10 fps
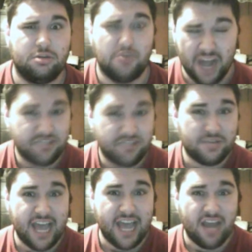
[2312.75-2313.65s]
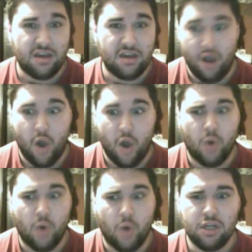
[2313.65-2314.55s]
Do I do that?
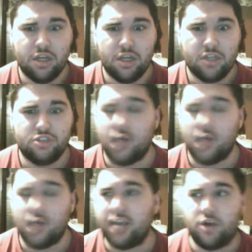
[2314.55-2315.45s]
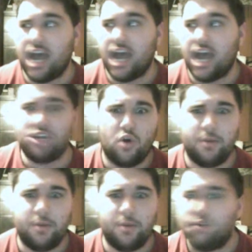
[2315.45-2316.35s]
No. Do I go to Andre
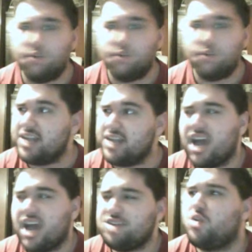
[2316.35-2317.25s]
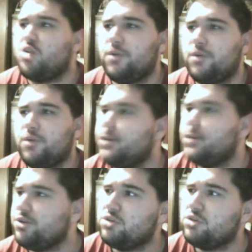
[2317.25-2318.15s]
Corbio? Do I say, Andre Corbio,
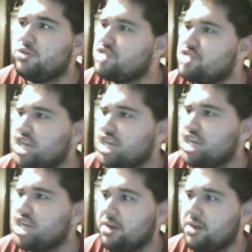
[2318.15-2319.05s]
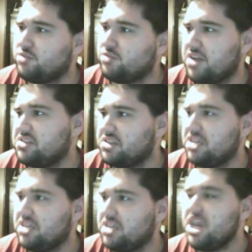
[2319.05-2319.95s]
you don't know shit about Impact
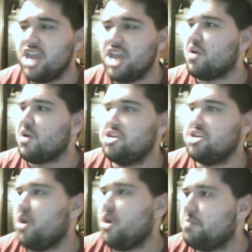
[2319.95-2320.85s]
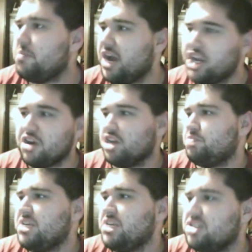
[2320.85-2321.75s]
Wrestling. You're a nobody. You're
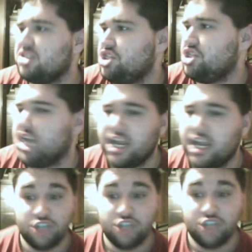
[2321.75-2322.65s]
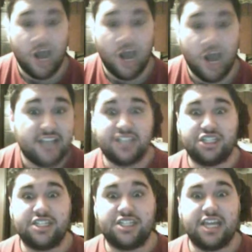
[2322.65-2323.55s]
a piece of shit. Do I
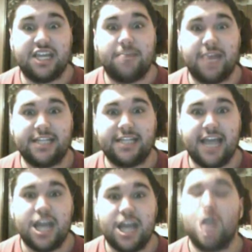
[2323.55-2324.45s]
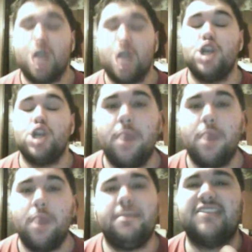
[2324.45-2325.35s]
say shit to him like that? No,
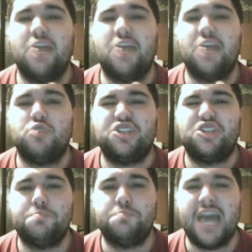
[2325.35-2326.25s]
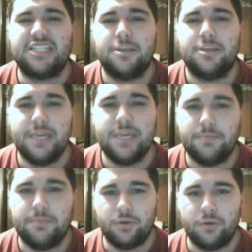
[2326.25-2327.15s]
because I respect
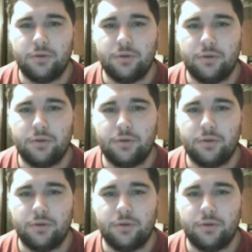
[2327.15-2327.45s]
people.